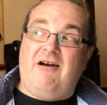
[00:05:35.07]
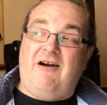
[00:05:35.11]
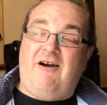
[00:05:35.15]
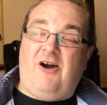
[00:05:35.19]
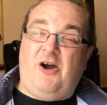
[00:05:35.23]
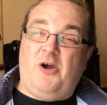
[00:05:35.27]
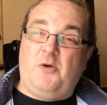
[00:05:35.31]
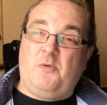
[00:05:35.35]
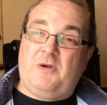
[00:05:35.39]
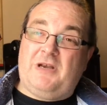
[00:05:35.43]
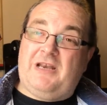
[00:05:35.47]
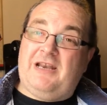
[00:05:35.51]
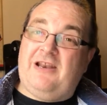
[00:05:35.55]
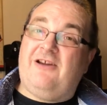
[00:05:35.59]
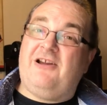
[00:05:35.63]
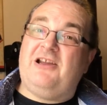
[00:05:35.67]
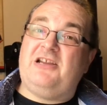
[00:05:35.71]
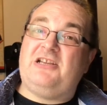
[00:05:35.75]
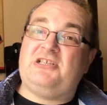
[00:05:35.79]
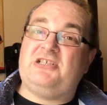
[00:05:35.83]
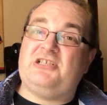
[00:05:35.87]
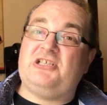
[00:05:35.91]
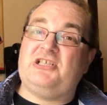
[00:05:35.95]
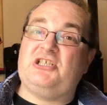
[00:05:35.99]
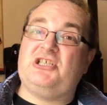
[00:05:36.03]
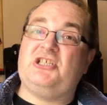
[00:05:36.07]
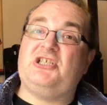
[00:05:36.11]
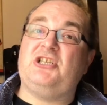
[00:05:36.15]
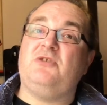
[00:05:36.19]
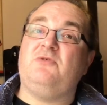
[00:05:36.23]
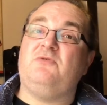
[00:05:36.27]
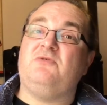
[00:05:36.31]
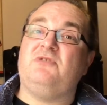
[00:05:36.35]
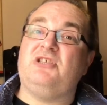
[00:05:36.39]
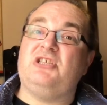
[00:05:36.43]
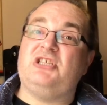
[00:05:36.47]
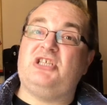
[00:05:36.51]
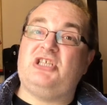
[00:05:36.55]
I would like to
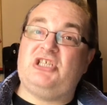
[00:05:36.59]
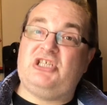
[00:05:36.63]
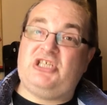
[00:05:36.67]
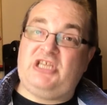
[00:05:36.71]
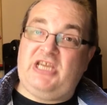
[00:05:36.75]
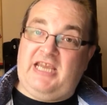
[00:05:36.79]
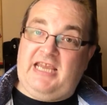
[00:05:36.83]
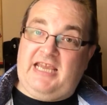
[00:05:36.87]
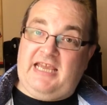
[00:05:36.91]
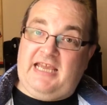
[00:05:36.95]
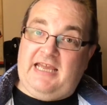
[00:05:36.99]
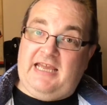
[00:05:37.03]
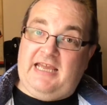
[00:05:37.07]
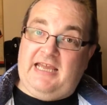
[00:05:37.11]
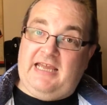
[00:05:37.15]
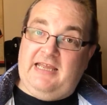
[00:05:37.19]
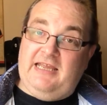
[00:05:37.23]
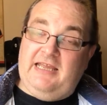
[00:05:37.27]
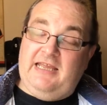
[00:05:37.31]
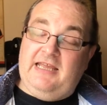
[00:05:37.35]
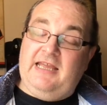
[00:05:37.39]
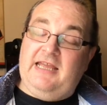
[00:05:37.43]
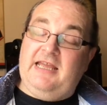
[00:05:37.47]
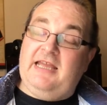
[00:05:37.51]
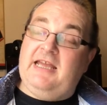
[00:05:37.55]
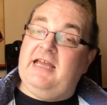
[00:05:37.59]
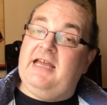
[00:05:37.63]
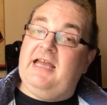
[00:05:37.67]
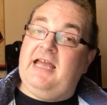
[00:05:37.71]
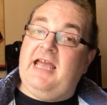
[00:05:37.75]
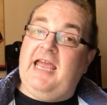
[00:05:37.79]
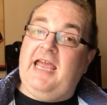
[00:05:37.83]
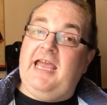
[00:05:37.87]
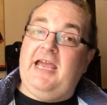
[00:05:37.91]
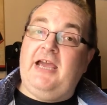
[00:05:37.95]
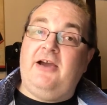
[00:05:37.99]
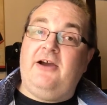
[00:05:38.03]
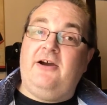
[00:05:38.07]
shoot the shit
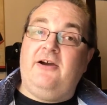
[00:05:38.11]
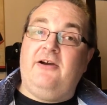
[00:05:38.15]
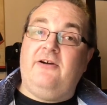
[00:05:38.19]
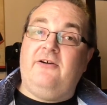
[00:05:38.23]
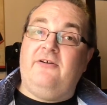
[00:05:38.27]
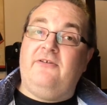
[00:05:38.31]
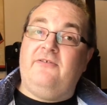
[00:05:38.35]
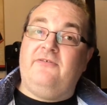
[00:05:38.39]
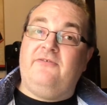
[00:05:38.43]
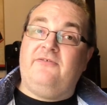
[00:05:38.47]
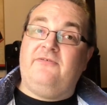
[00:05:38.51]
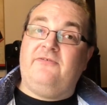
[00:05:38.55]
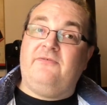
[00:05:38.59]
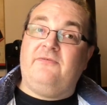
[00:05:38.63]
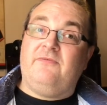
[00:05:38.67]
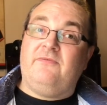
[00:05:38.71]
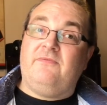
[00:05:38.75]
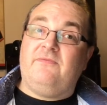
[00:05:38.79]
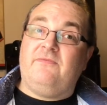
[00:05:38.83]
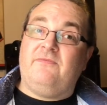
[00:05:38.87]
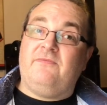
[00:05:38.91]
out of